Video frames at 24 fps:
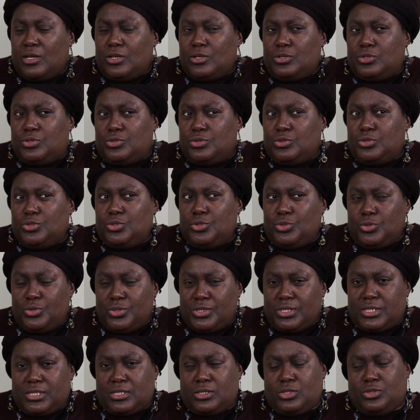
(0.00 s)
to
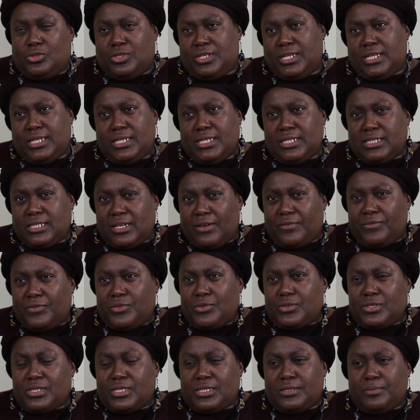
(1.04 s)
use during
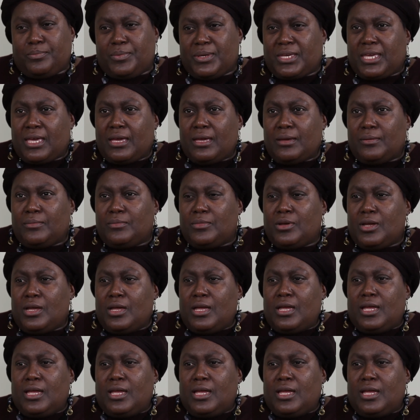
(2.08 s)
interviews, it became